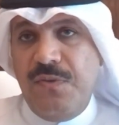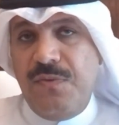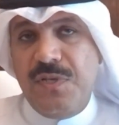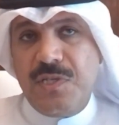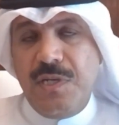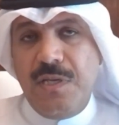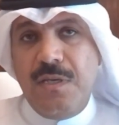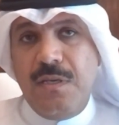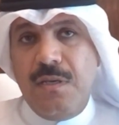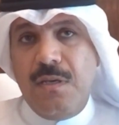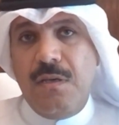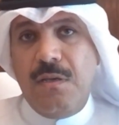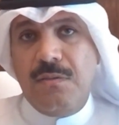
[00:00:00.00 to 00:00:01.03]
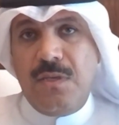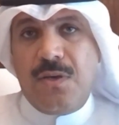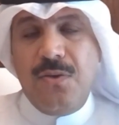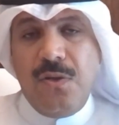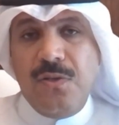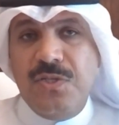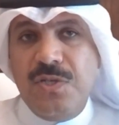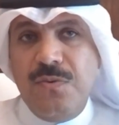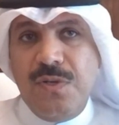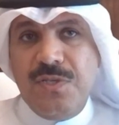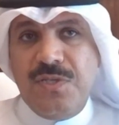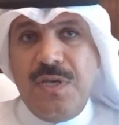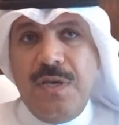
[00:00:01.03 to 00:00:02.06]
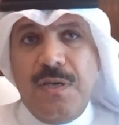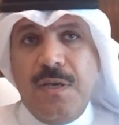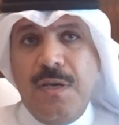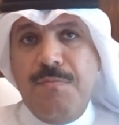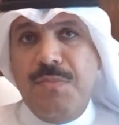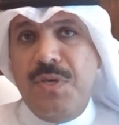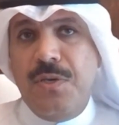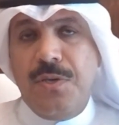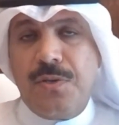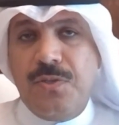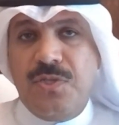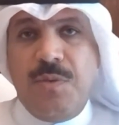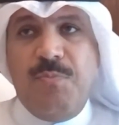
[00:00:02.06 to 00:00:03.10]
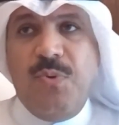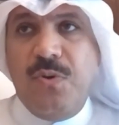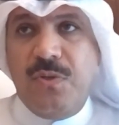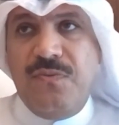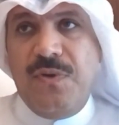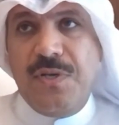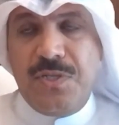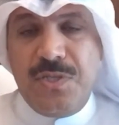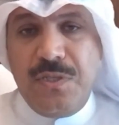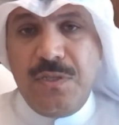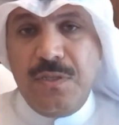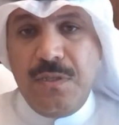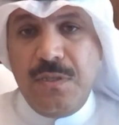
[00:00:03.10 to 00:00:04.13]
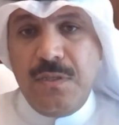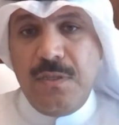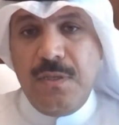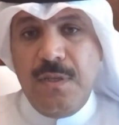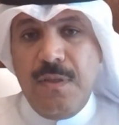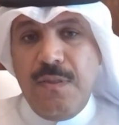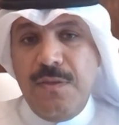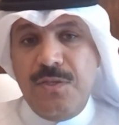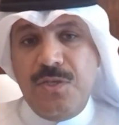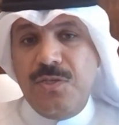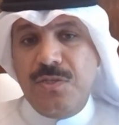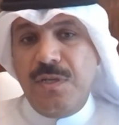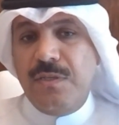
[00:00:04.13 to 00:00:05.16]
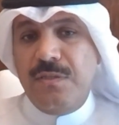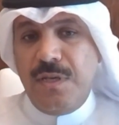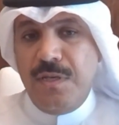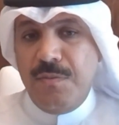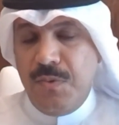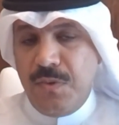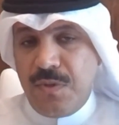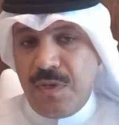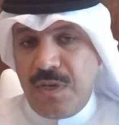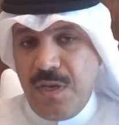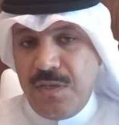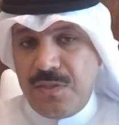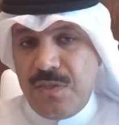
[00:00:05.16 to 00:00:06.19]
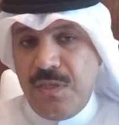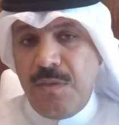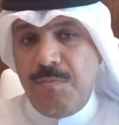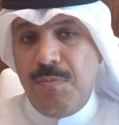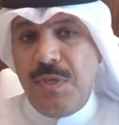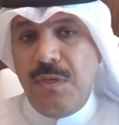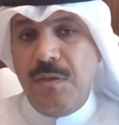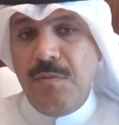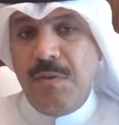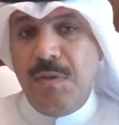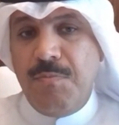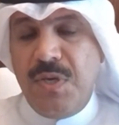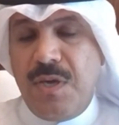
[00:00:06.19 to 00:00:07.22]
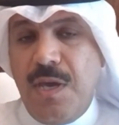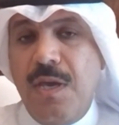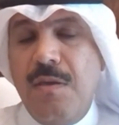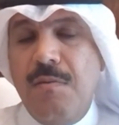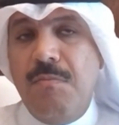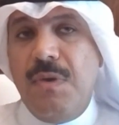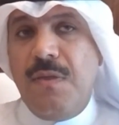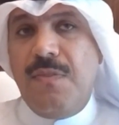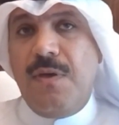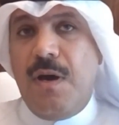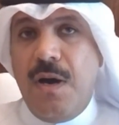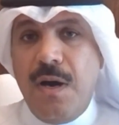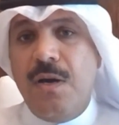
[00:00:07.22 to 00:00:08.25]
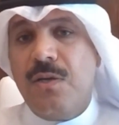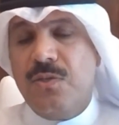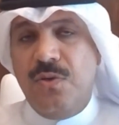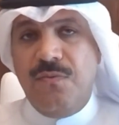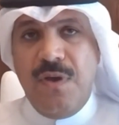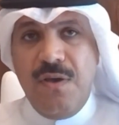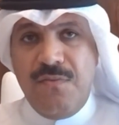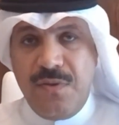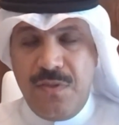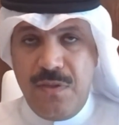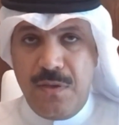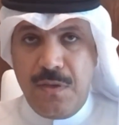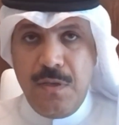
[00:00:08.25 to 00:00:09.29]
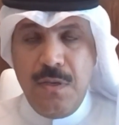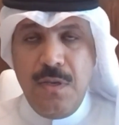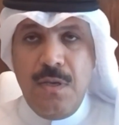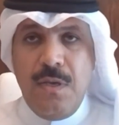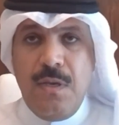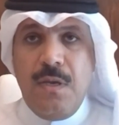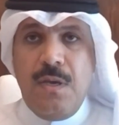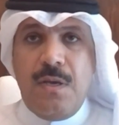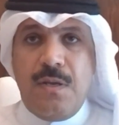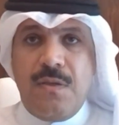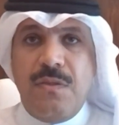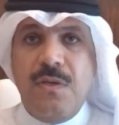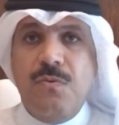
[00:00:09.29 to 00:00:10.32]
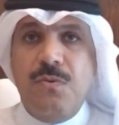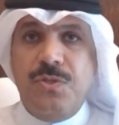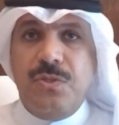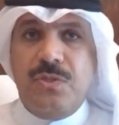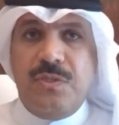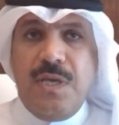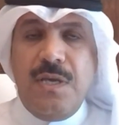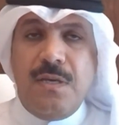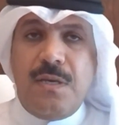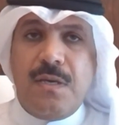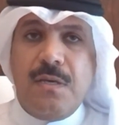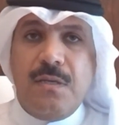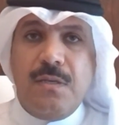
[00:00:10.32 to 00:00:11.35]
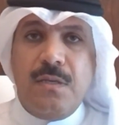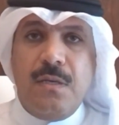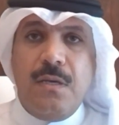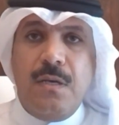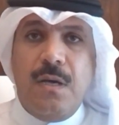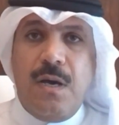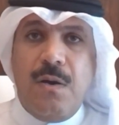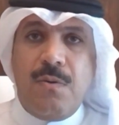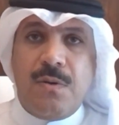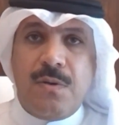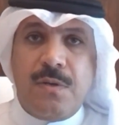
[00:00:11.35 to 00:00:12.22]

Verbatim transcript: previously, technology was a, a mere support function this is not anymore the case. It, be, it became at the heart of everything. And I think we should take uh,